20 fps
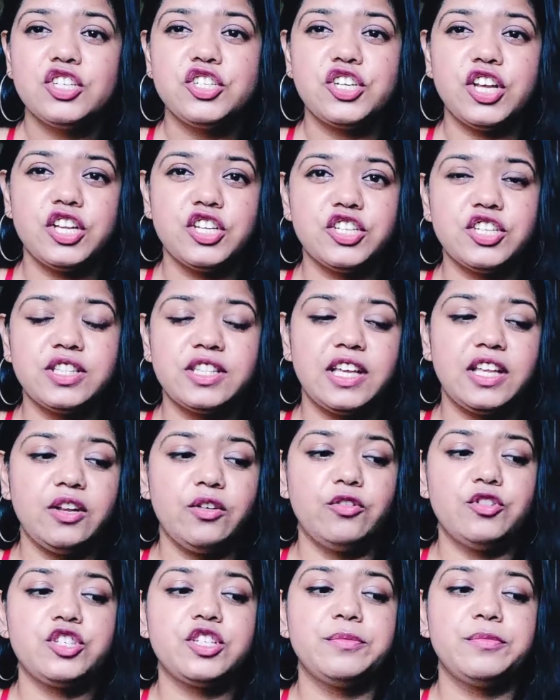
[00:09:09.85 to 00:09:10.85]
changing the
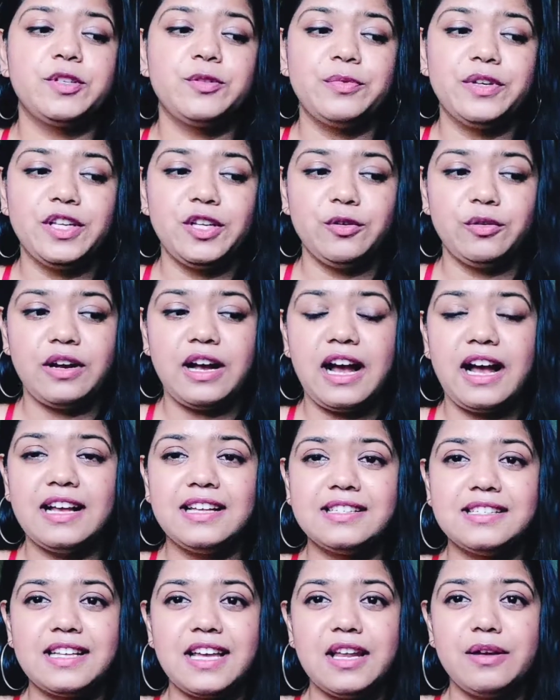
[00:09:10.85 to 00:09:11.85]
energy between you
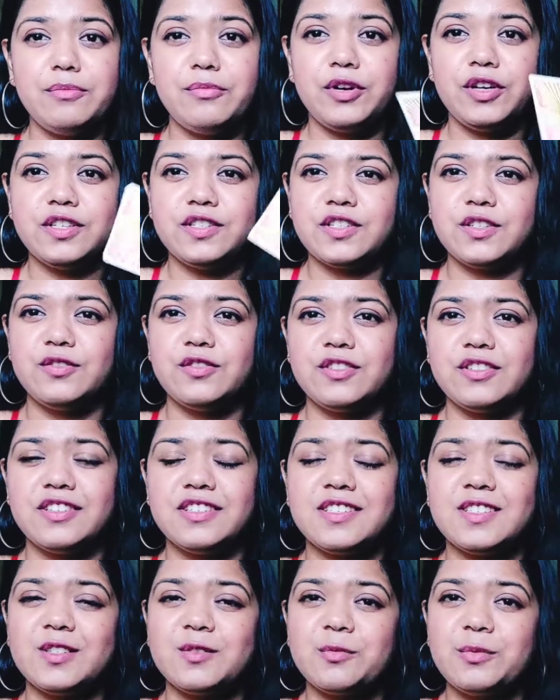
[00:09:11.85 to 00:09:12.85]
guys and brings you into
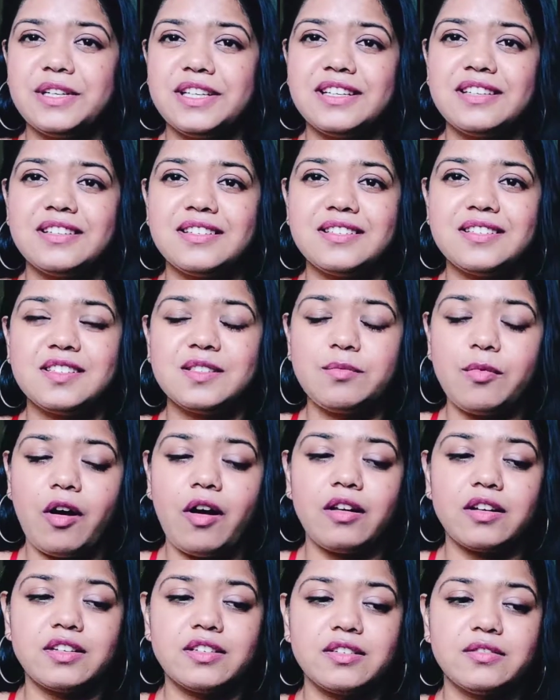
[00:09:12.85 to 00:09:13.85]
the sweet
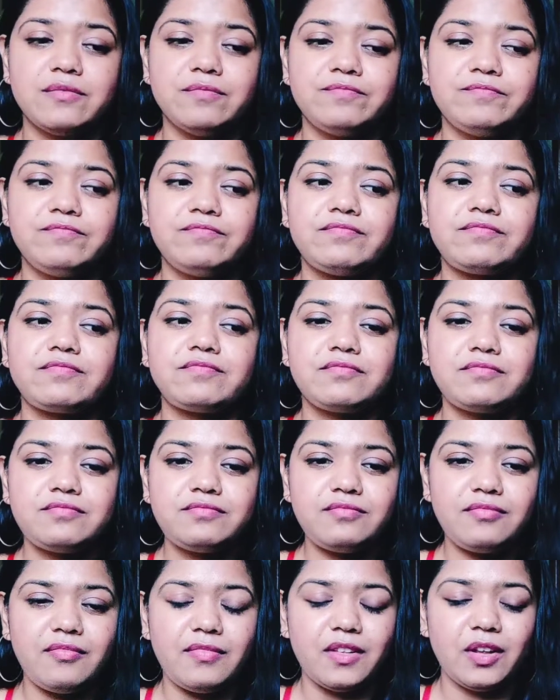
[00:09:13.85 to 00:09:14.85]
spot,
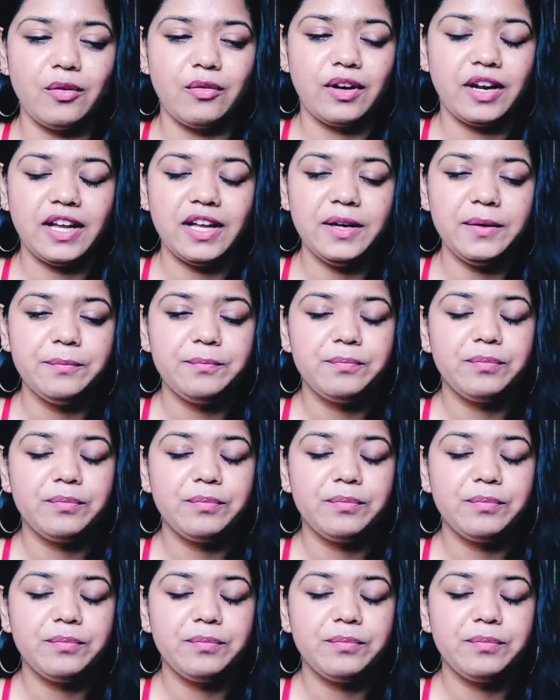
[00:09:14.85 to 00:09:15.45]
right?